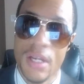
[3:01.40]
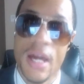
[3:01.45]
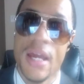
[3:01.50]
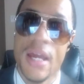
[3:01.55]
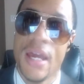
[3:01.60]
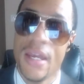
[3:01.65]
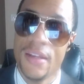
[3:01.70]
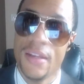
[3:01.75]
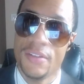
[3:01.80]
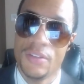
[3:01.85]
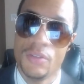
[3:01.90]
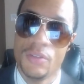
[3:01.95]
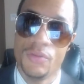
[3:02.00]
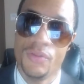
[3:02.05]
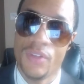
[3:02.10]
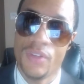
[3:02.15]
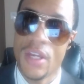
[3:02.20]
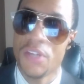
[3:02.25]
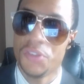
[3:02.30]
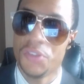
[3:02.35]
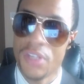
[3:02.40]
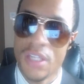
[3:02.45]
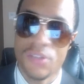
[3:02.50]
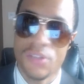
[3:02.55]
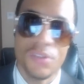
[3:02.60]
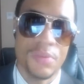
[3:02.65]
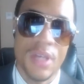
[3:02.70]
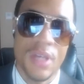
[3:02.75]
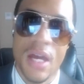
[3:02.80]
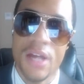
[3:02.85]
had it, you occasionally get
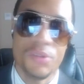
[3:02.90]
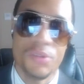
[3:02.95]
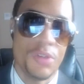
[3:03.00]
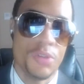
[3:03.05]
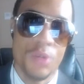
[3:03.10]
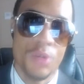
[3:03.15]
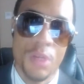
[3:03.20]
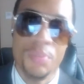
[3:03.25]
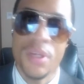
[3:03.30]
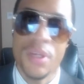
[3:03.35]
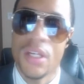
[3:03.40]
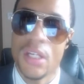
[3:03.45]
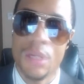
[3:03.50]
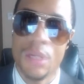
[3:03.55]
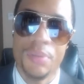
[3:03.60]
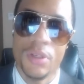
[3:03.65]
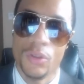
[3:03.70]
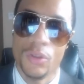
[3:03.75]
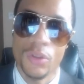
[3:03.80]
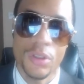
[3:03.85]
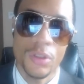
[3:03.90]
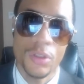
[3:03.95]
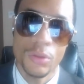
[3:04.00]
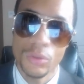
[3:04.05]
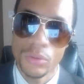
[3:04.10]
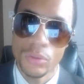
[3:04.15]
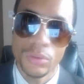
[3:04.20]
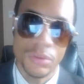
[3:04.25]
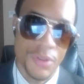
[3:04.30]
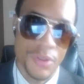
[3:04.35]
some guys who always want to pick it up and look
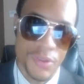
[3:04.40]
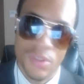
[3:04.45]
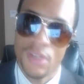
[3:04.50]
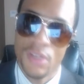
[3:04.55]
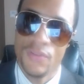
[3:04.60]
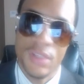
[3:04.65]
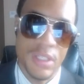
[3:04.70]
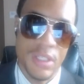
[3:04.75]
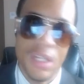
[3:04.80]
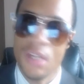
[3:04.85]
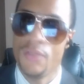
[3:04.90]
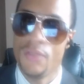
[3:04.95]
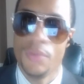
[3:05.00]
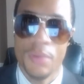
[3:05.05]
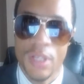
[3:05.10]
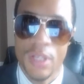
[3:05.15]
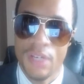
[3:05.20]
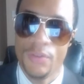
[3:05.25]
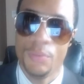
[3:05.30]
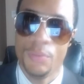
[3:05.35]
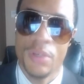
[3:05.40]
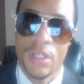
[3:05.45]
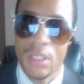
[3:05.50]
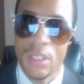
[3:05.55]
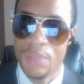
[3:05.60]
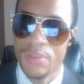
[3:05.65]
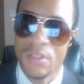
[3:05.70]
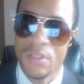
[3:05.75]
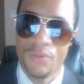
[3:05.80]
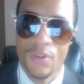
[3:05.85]
cool and stuff, and none of them could ever pick it
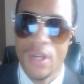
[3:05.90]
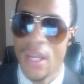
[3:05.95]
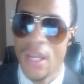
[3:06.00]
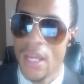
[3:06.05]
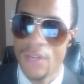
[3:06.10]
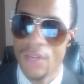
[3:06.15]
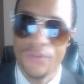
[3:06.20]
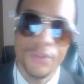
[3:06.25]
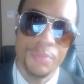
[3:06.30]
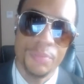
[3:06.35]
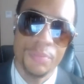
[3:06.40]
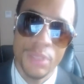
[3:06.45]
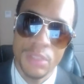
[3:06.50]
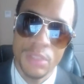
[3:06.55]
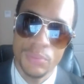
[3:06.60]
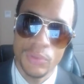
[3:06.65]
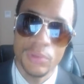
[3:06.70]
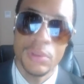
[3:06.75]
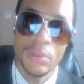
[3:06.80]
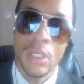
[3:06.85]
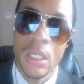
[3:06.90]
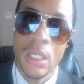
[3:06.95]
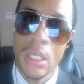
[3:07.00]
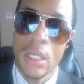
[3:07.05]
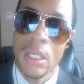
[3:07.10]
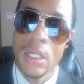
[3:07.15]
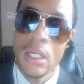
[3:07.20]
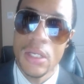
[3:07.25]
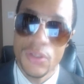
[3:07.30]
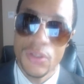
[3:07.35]
up except for a handful of people.
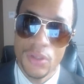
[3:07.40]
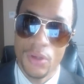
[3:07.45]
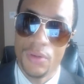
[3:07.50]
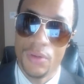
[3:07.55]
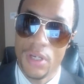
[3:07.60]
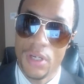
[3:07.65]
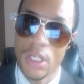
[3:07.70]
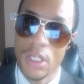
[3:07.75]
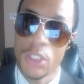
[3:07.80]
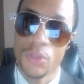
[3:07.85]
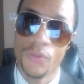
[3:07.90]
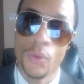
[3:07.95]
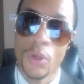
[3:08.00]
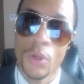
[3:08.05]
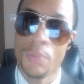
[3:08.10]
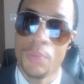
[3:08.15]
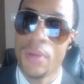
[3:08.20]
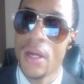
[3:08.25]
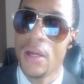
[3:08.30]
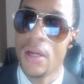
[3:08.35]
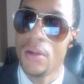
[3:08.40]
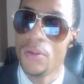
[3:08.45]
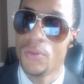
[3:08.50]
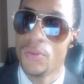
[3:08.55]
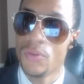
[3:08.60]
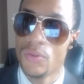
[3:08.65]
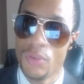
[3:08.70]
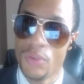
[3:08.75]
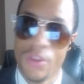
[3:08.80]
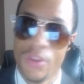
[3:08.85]
So 140
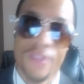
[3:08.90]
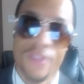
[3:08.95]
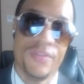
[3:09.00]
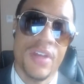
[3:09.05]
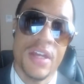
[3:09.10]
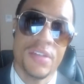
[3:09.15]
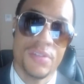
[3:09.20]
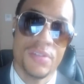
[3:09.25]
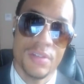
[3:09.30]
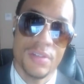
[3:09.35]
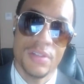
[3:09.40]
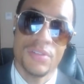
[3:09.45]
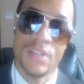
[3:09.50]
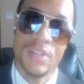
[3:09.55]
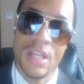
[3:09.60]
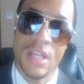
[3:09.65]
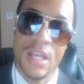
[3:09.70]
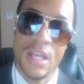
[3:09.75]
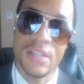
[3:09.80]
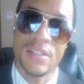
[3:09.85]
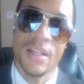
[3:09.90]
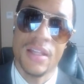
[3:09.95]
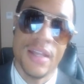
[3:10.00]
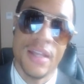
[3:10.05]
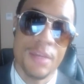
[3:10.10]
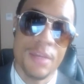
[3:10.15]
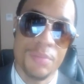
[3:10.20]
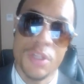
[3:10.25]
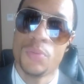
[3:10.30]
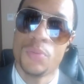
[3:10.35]
pounds with a vest is see, it's not
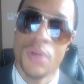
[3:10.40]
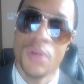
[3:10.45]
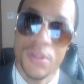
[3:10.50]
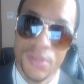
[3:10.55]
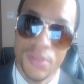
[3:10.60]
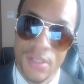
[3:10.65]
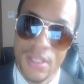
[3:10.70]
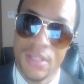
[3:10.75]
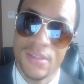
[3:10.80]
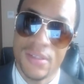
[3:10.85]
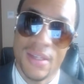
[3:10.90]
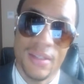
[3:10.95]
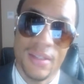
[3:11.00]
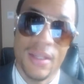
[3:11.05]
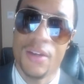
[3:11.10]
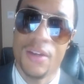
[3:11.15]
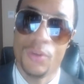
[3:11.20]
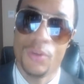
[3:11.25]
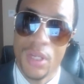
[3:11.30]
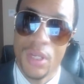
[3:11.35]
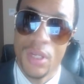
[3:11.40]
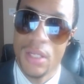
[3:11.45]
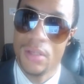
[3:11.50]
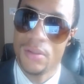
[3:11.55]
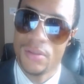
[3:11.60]
like bench pressing. It is a lot of weight.